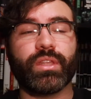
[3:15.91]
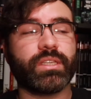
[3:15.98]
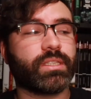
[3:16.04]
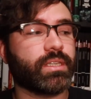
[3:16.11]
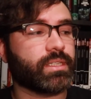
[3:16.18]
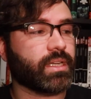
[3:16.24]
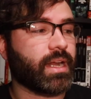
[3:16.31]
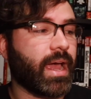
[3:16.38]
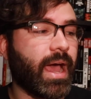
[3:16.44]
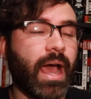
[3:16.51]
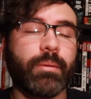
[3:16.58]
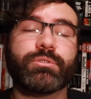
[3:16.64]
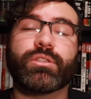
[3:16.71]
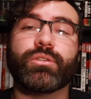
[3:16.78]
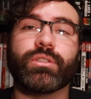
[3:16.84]
This is an
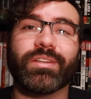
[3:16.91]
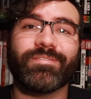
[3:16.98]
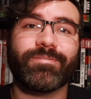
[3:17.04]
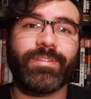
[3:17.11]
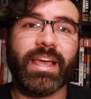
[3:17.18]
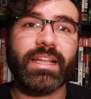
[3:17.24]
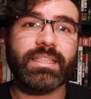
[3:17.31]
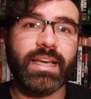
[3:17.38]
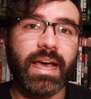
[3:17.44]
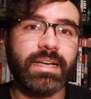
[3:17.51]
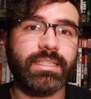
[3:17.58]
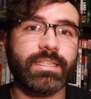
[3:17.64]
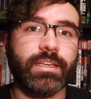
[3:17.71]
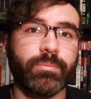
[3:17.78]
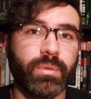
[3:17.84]
absolutely
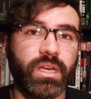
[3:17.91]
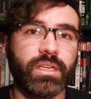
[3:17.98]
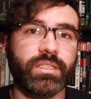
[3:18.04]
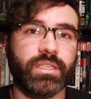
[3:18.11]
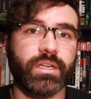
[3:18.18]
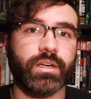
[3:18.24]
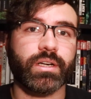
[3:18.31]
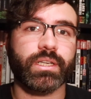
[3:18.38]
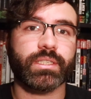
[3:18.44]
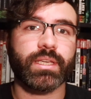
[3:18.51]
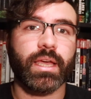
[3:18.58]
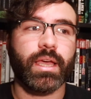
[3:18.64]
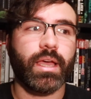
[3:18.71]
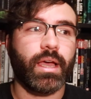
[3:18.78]
fantastic miniseries